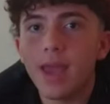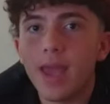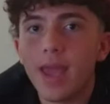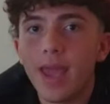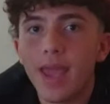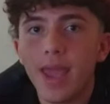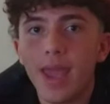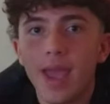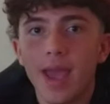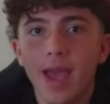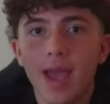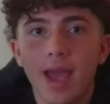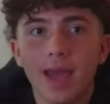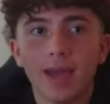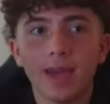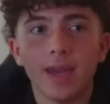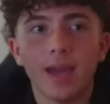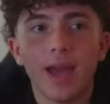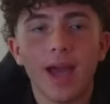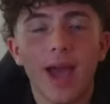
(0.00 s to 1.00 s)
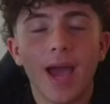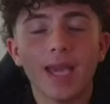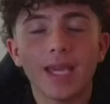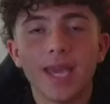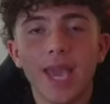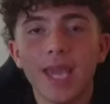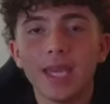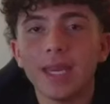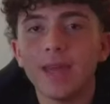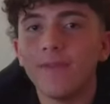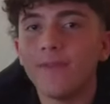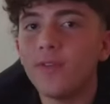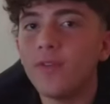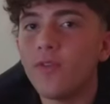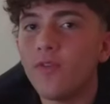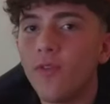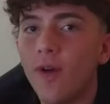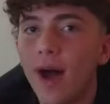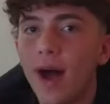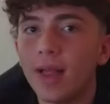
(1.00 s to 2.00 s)
And I gained a few
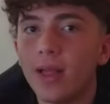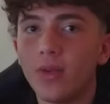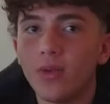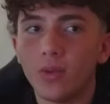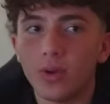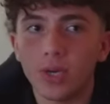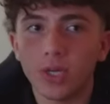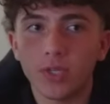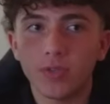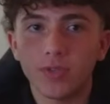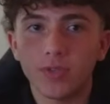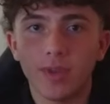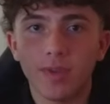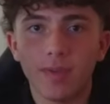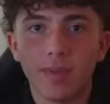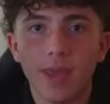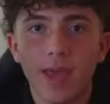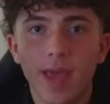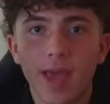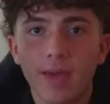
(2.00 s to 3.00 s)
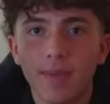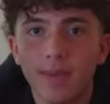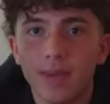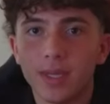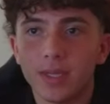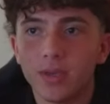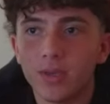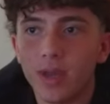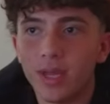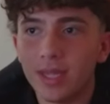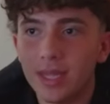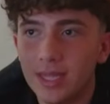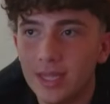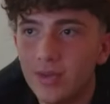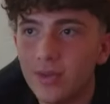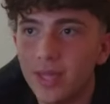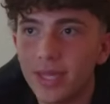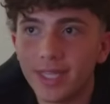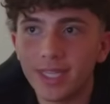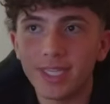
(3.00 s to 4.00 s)
followers from that because they're like,
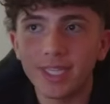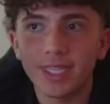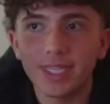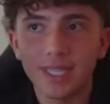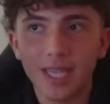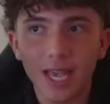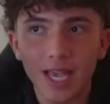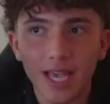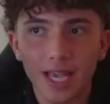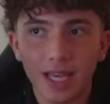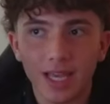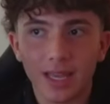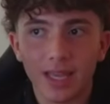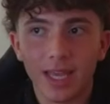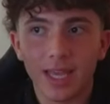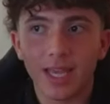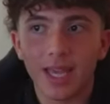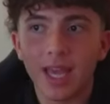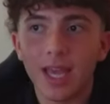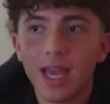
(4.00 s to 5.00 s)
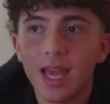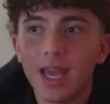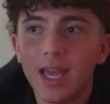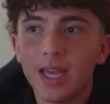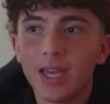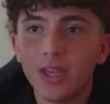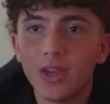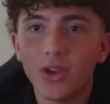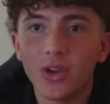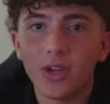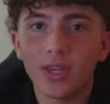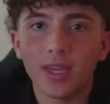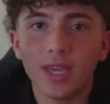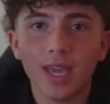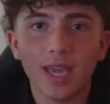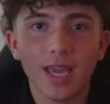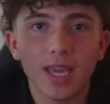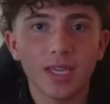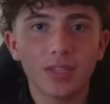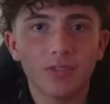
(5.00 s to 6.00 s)
dude, that's insane. Like, you're a
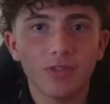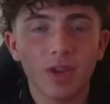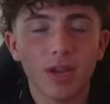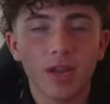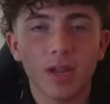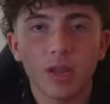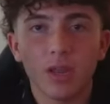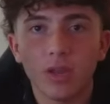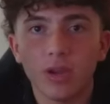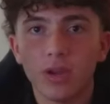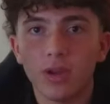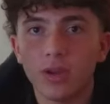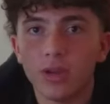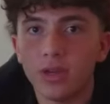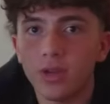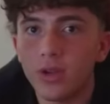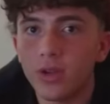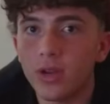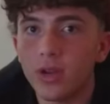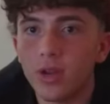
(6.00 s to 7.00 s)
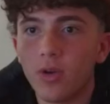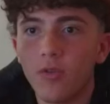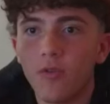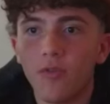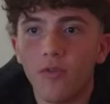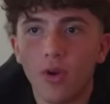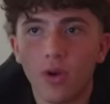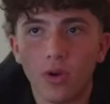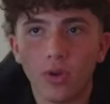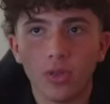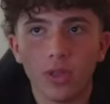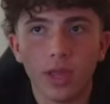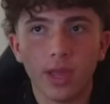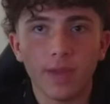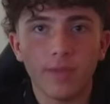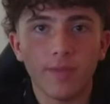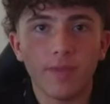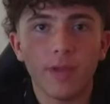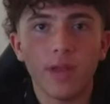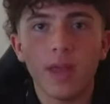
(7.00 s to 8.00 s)
kid trying to learn, you're gonna go far in
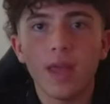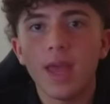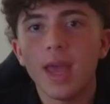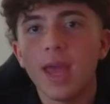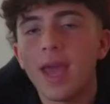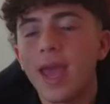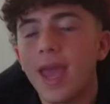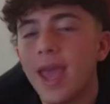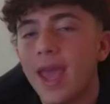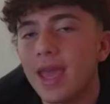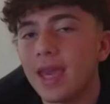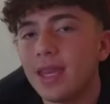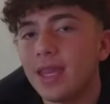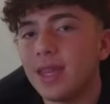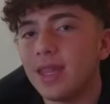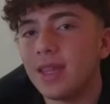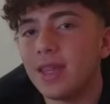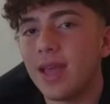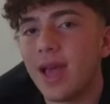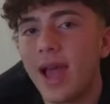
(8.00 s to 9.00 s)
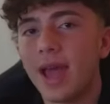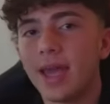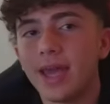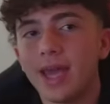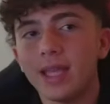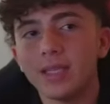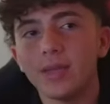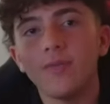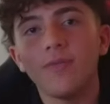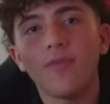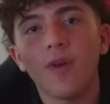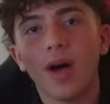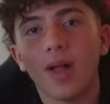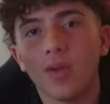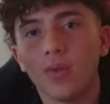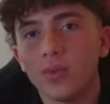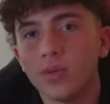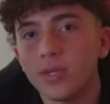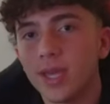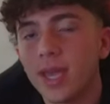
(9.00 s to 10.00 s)
life. And I gained some
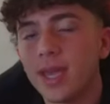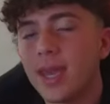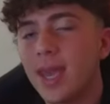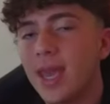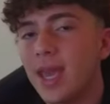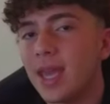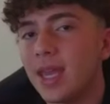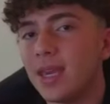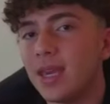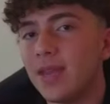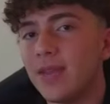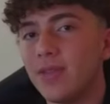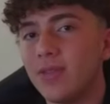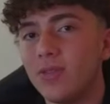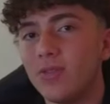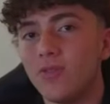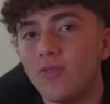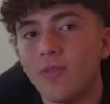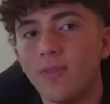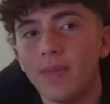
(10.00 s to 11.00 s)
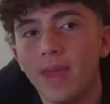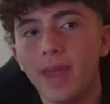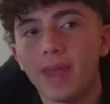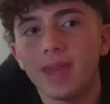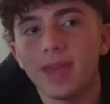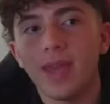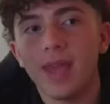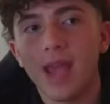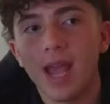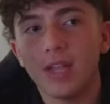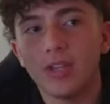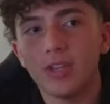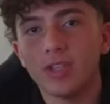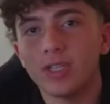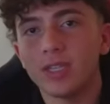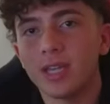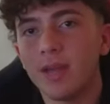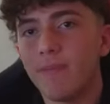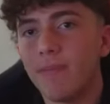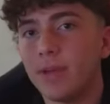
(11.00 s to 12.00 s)
followers that day, and dude, from that day, I
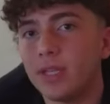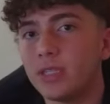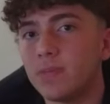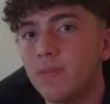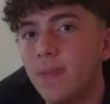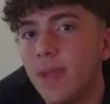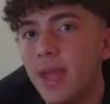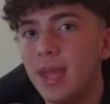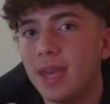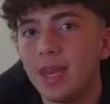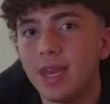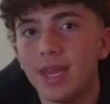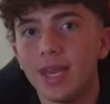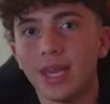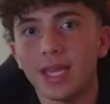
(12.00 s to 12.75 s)
just kept expanding and